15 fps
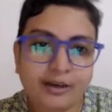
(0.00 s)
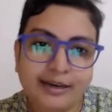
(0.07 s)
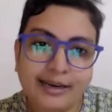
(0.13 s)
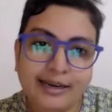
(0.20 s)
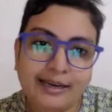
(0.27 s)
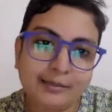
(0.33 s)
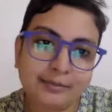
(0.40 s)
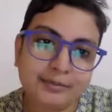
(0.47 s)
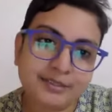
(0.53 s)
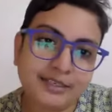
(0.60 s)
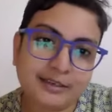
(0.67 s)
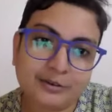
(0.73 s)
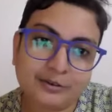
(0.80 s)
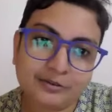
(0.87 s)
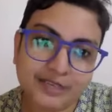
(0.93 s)
in
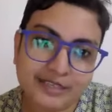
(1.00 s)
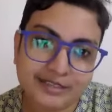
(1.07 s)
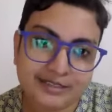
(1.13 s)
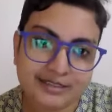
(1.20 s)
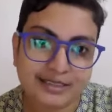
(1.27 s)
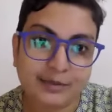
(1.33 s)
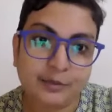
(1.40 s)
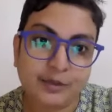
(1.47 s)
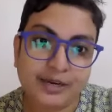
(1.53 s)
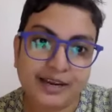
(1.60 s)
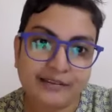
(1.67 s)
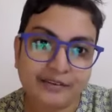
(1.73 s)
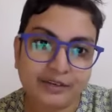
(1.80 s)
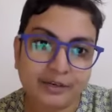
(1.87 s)
90% of cases, they will have